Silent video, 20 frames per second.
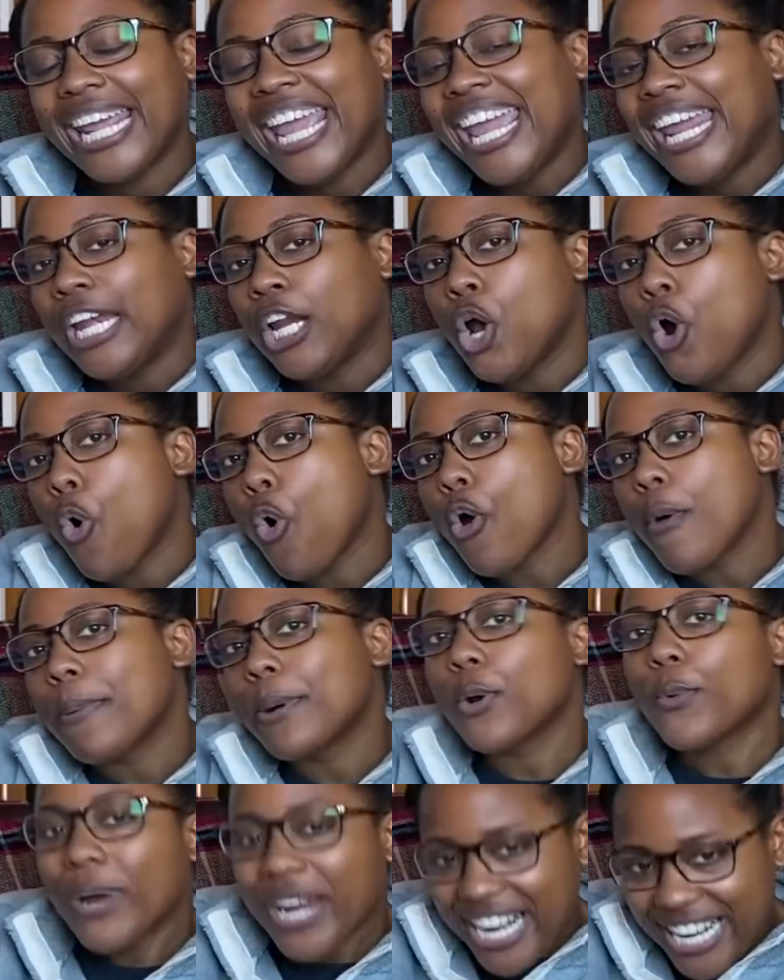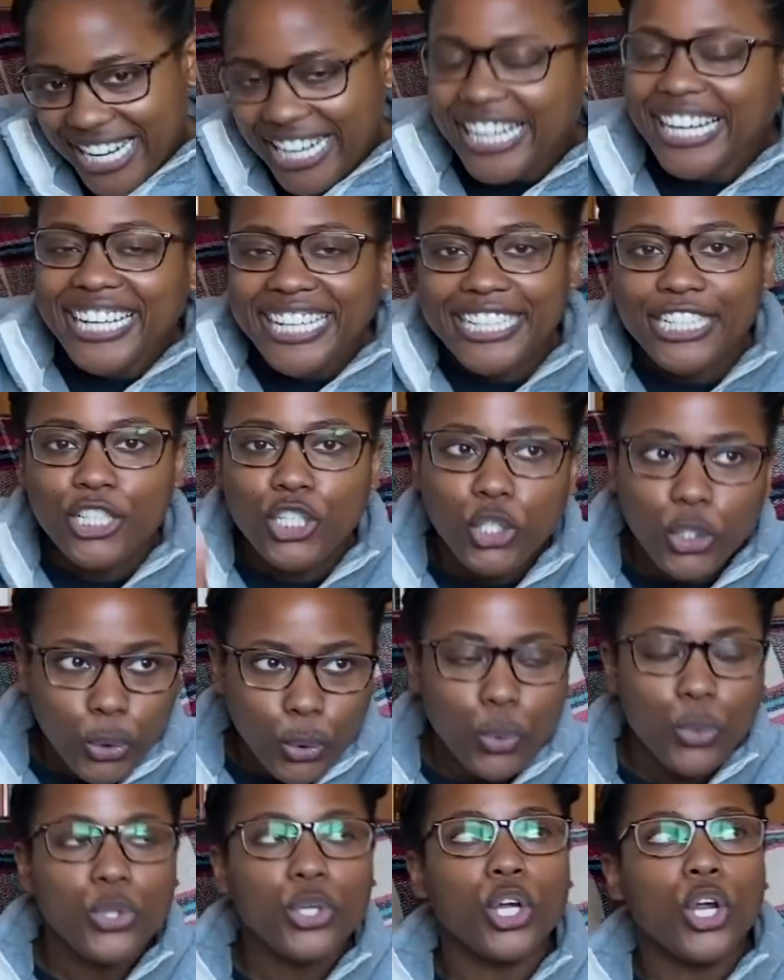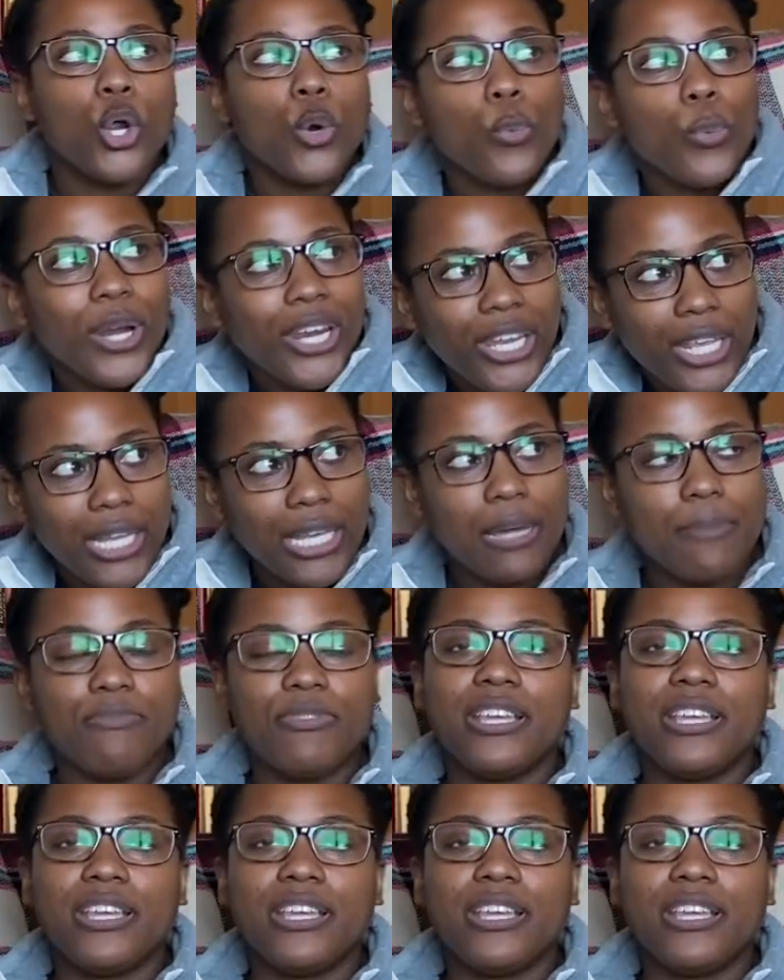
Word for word: incorporated into the curriculum,